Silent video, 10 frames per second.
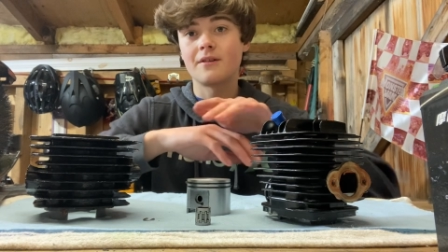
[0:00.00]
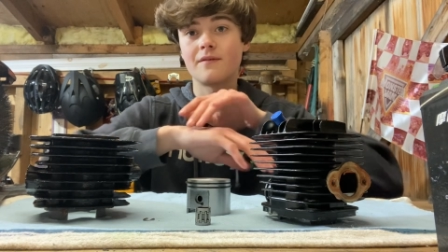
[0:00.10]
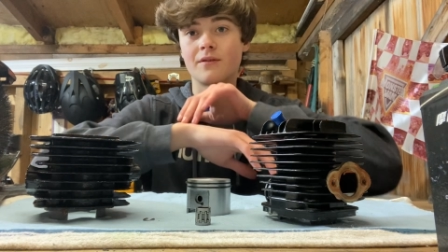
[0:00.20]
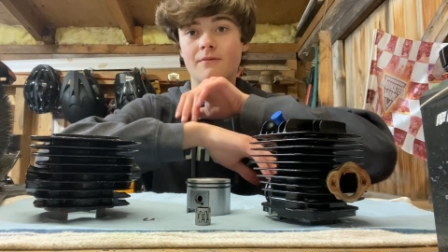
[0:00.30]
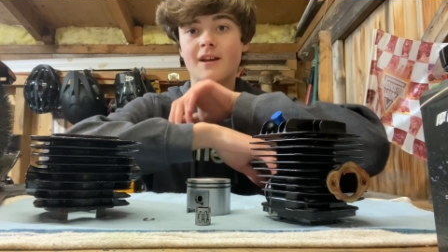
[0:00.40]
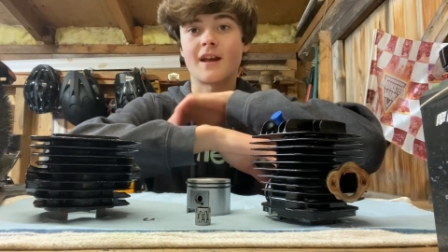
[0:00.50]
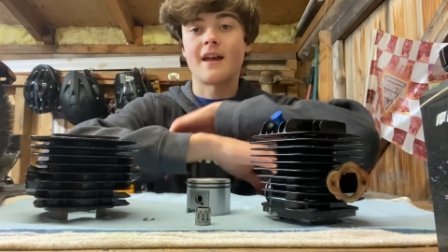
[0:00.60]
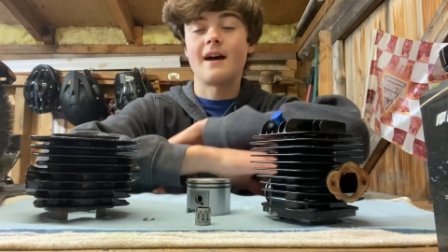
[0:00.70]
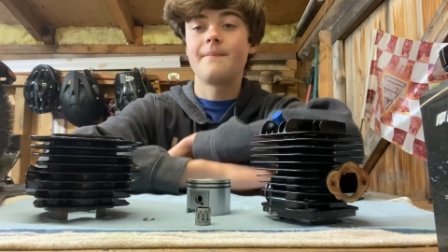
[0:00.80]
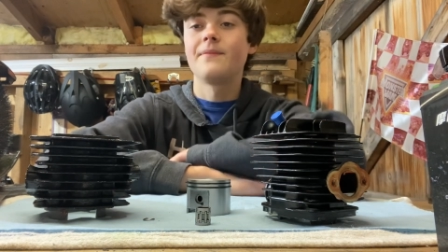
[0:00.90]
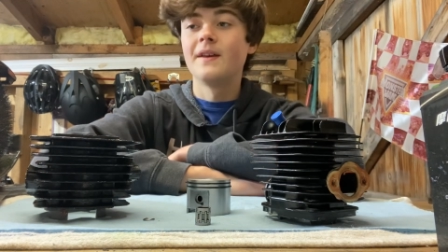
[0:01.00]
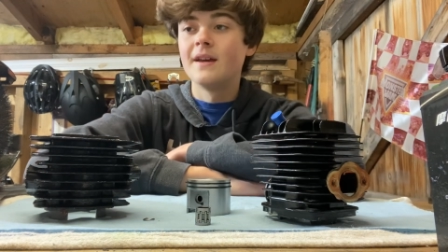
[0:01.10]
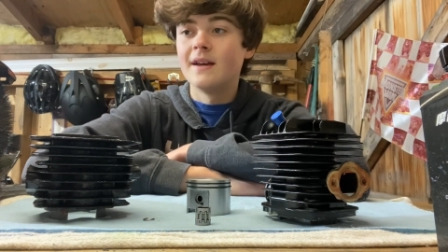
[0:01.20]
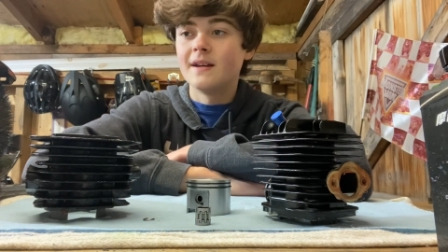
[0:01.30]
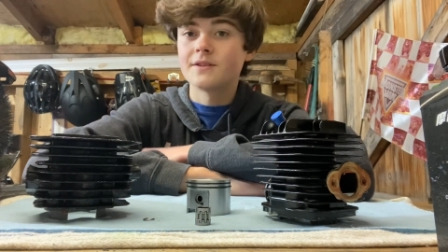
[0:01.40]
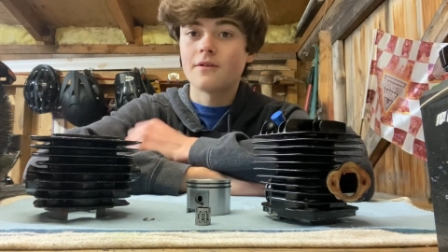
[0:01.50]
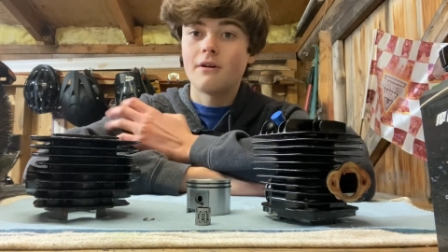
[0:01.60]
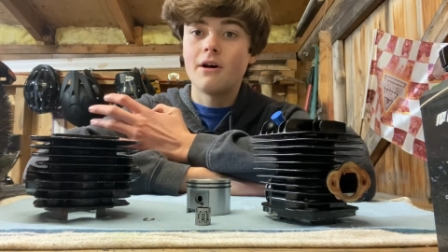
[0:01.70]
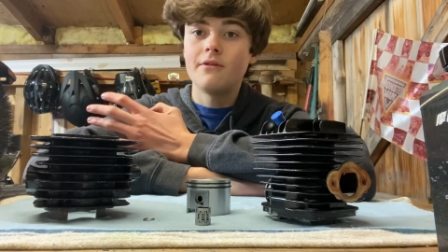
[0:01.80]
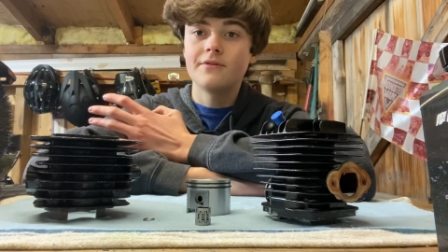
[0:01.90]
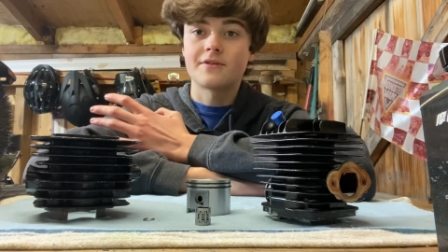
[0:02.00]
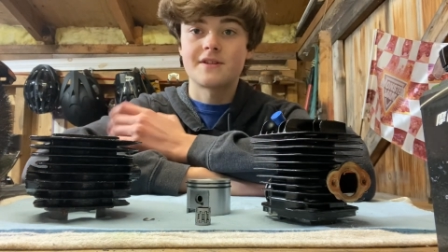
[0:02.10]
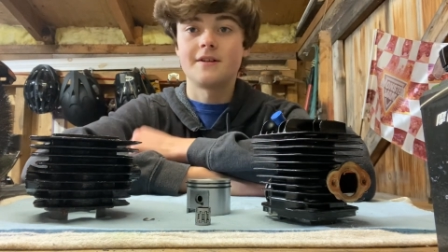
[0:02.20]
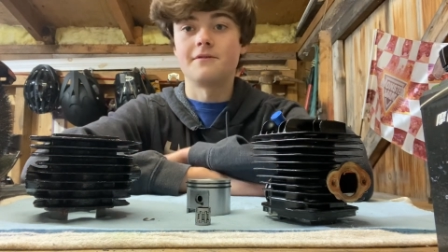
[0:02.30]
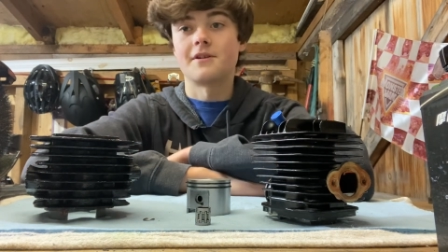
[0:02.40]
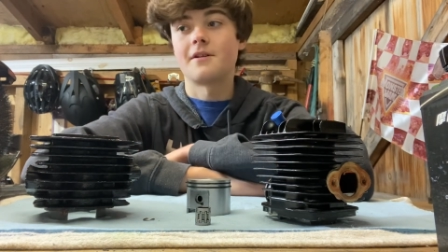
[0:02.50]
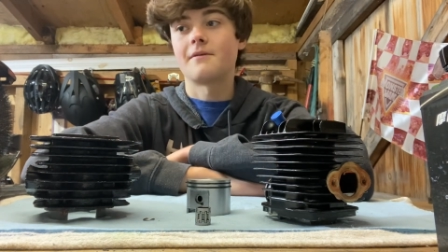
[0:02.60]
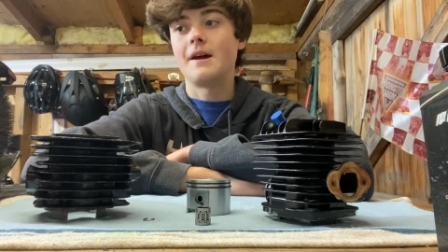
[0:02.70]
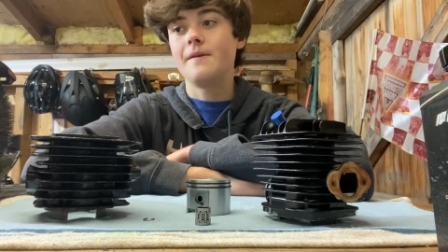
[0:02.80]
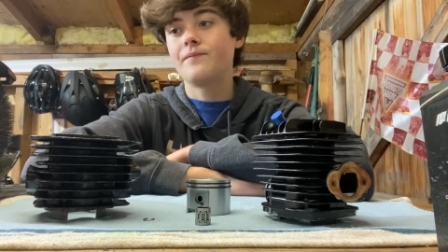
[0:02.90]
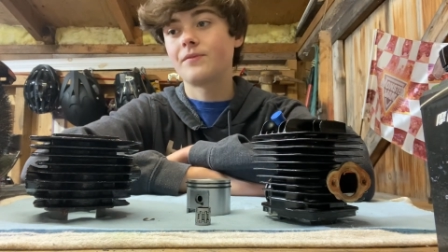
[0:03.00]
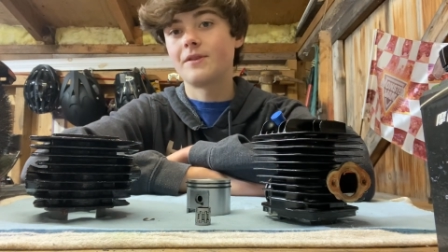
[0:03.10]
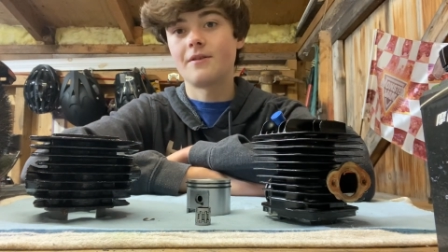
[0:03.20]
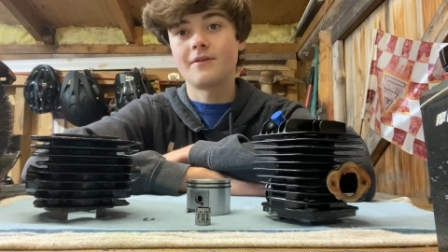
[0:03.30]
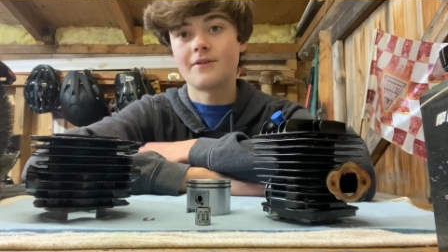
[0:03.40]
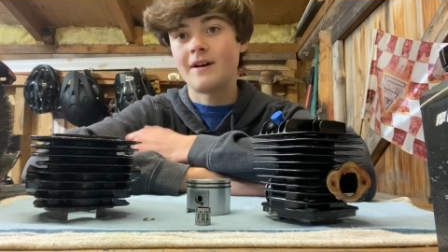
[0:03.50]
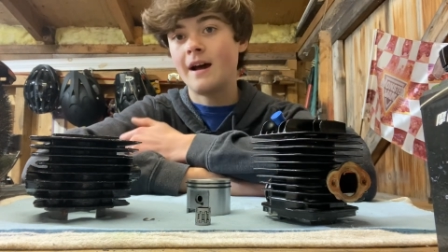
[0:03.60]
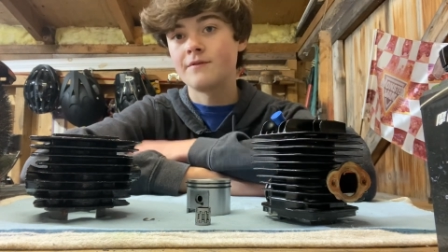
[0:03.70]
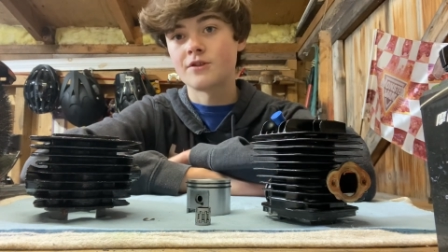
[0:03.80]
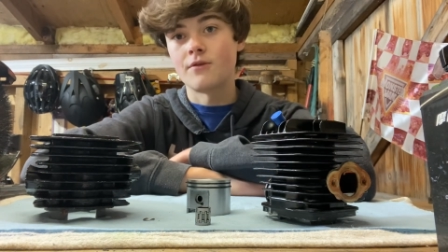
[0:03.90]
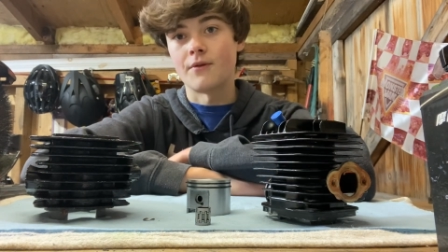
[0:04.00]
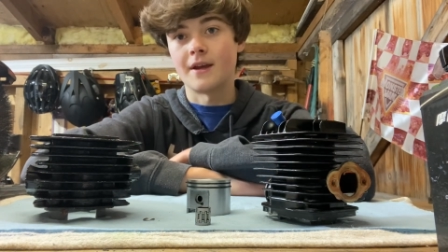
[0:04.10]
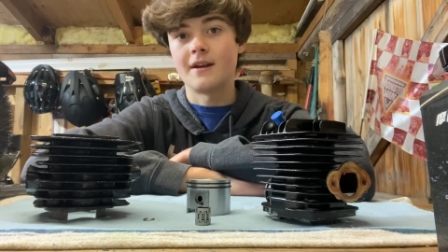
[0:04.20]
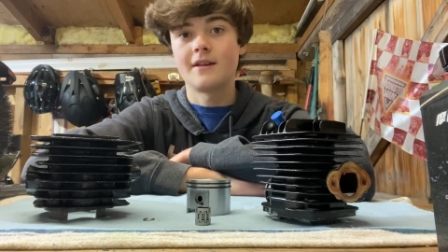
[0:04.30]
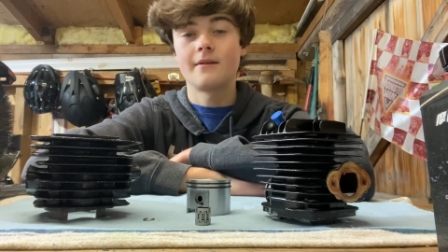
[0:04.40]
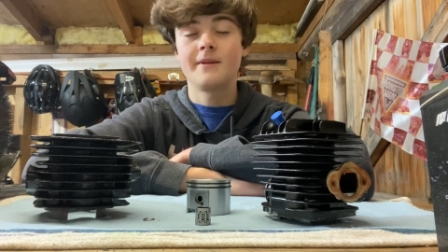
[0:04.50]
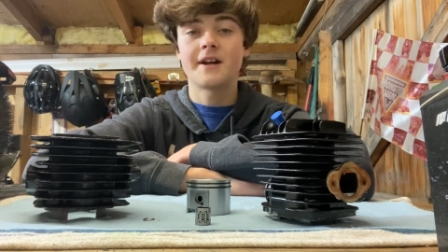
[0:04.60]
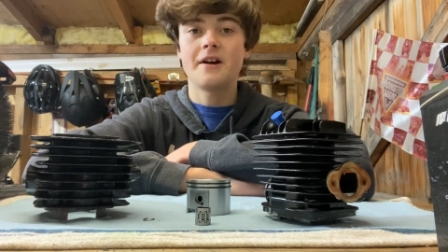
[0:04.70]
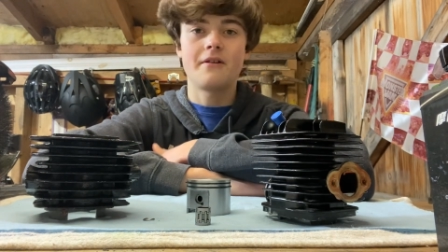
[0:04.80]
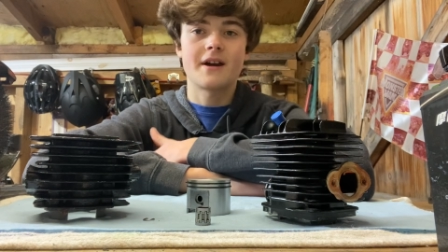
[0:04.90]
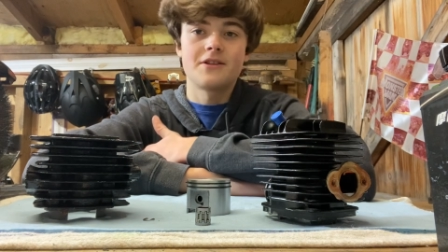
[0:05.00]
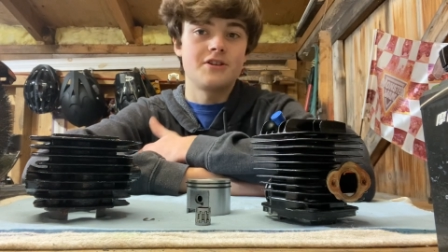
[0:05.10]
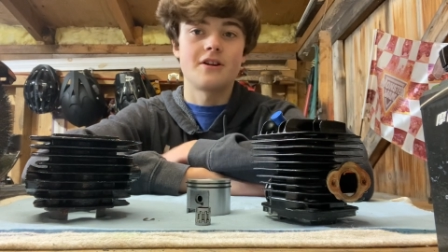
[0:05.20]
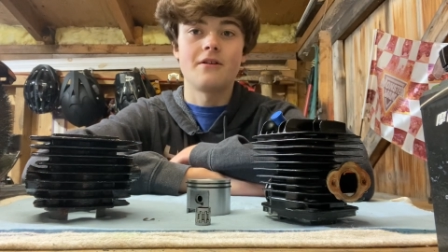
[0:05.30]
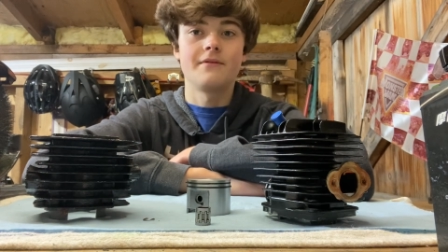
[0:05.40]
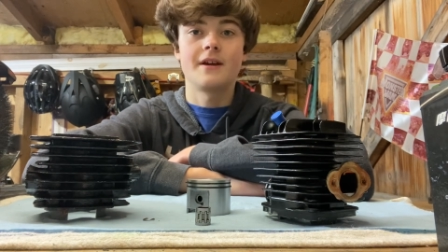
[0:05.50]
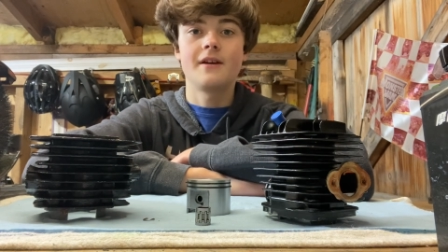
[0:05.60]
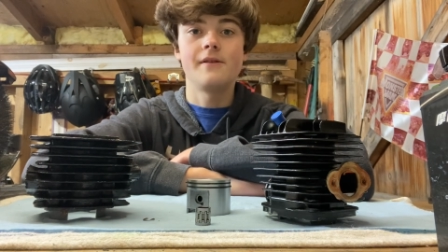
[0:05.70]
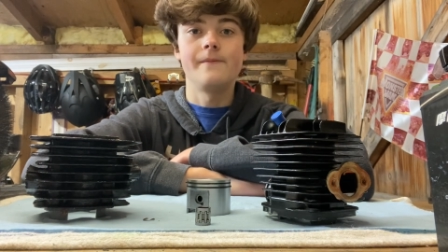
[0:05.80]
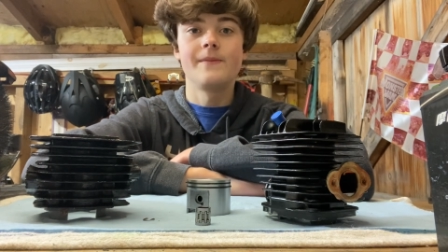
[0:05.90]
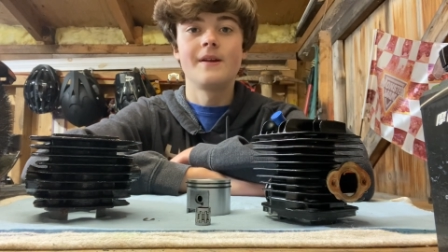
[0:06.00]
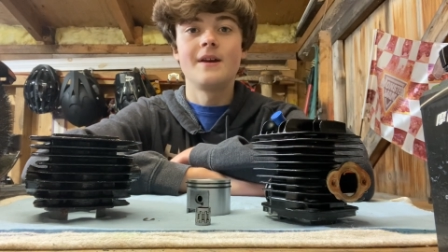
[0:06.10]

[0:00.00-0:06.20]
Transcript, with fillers: good for the ringing gap, is they'll hone their cylinder, right? They'll, they'll have scoring in it, and they'll be like, oh, I can just hone that out.